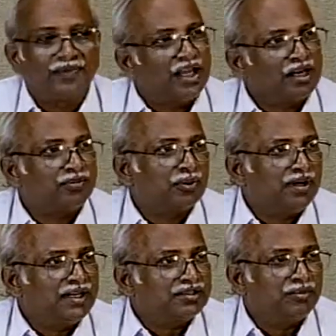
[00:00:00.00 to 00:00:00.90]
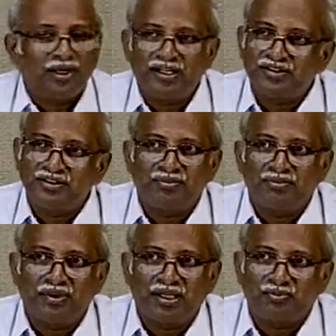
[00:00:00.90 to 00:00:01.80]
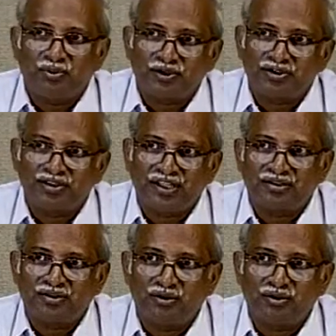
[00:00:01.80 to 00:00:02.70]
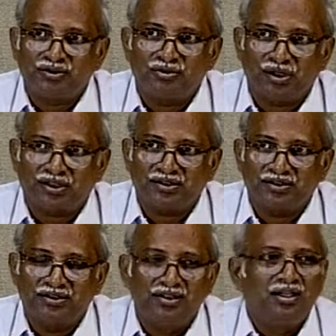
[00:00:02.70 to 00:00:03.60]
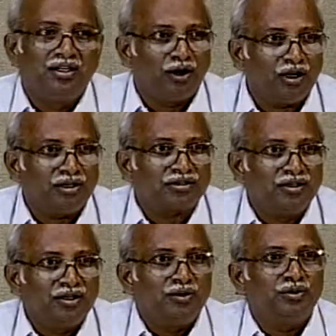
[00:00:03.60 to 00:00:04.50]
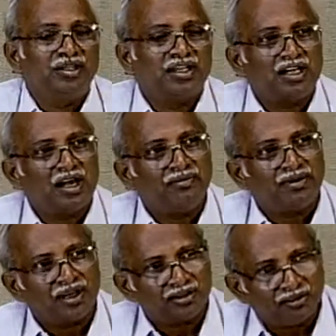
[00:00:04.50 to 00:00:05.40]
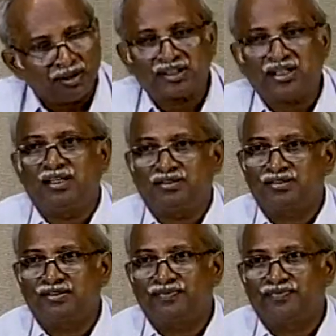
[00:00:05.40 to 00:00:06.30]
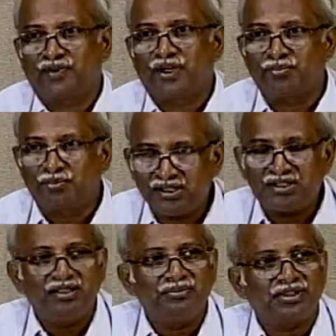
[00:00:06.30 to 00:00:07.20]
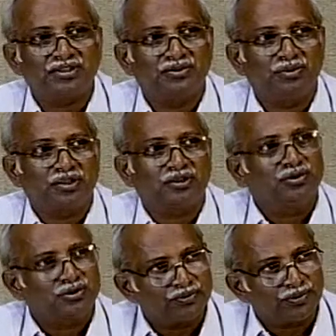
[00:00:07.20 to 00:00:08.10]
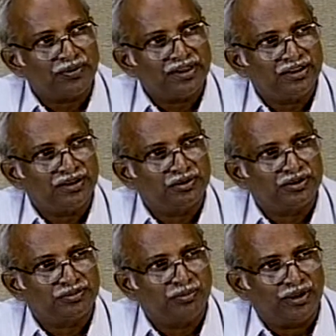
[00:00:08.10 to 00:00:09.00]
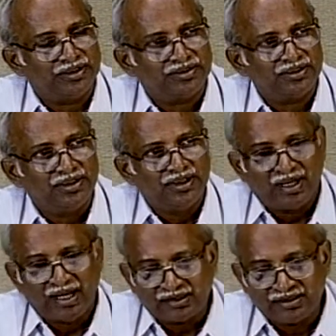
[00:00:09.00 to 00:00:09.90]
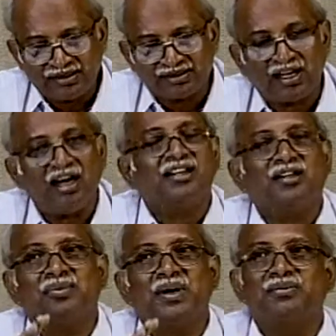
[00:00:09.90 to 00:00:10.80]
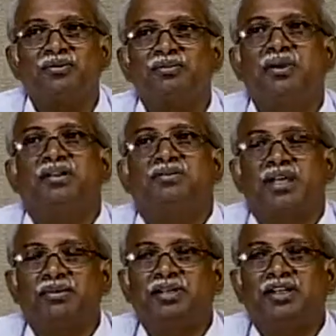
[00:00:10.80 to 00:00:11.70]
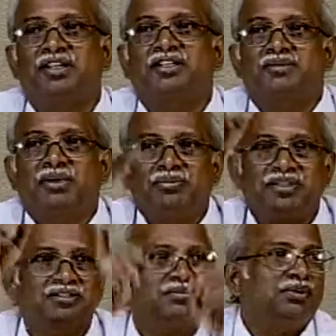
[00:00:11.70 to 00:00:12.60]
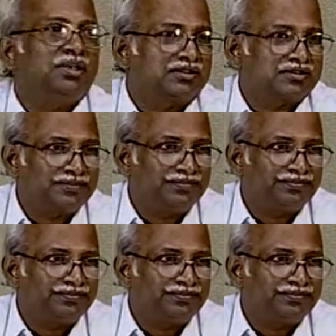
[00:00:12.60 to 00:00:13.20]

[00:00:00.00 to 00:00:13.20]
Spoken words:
and provides the buoyancy by the portion that goes into water. Or we can have underwater hulls completely immersed in water which will provide the requisite buoyancy, and this hull and platform can be connected by means of pillars.